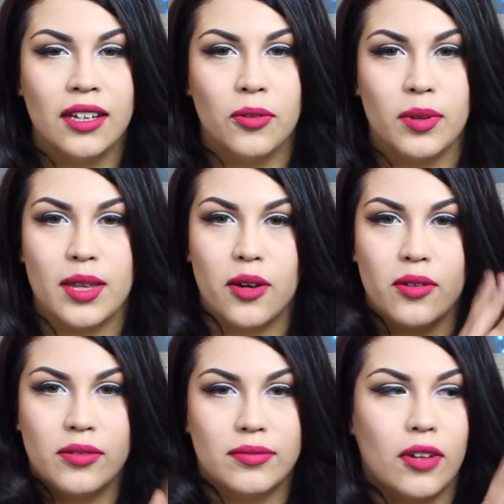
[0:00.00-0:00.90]

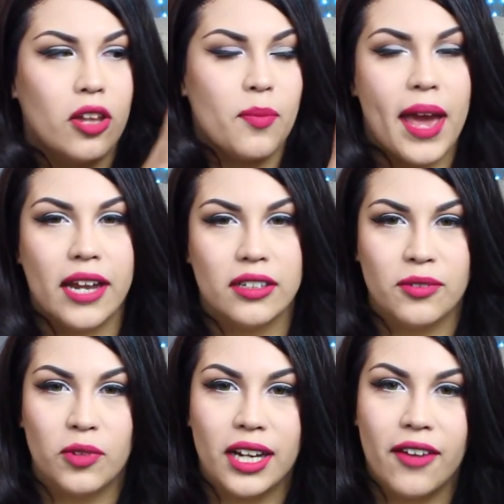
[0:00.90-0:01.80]
without all the pattern
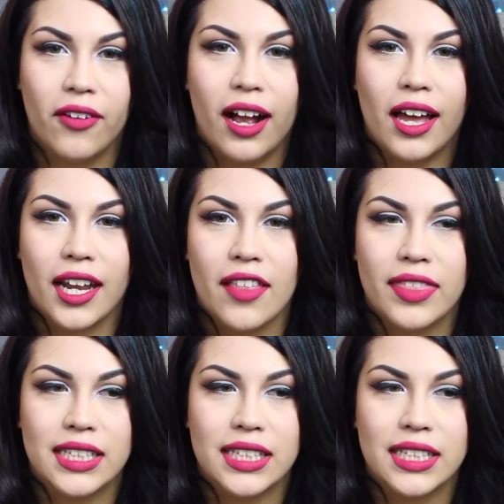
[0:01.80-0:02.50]
and whatever on it.